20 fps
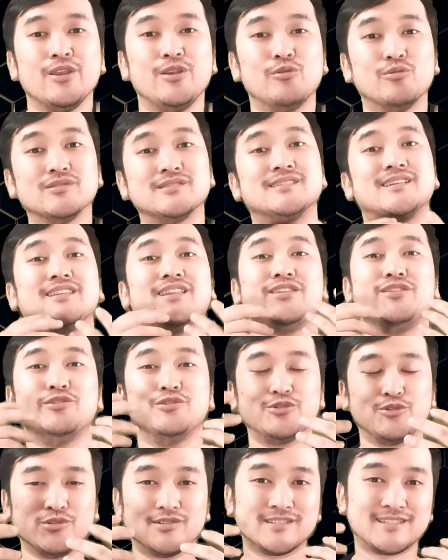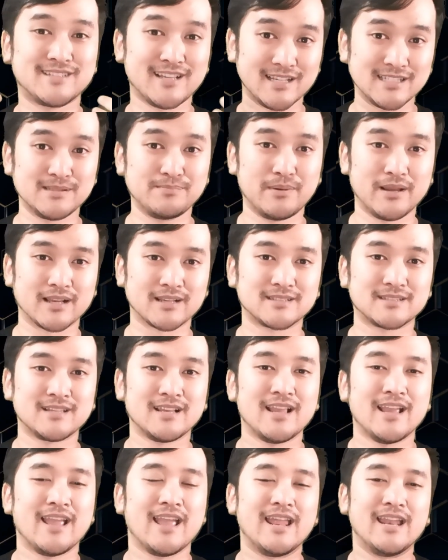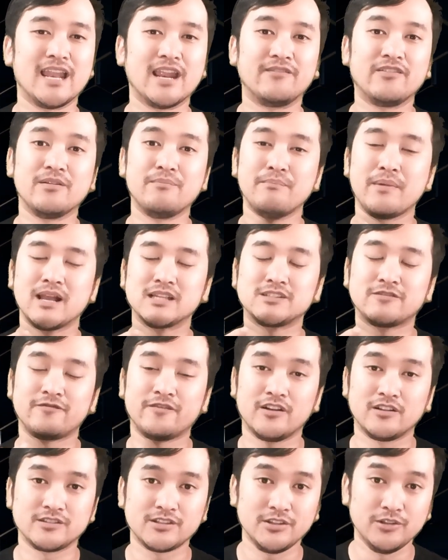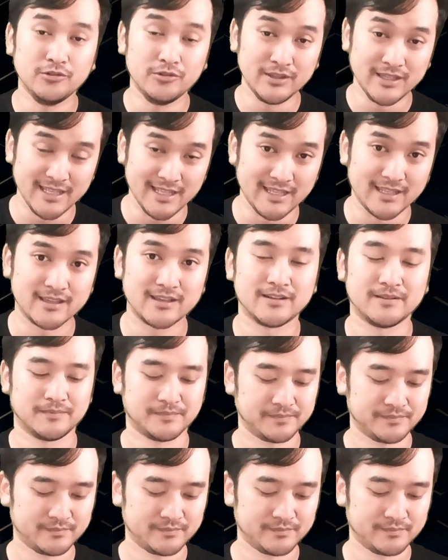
You will see the usual suspects, and every match felt unique.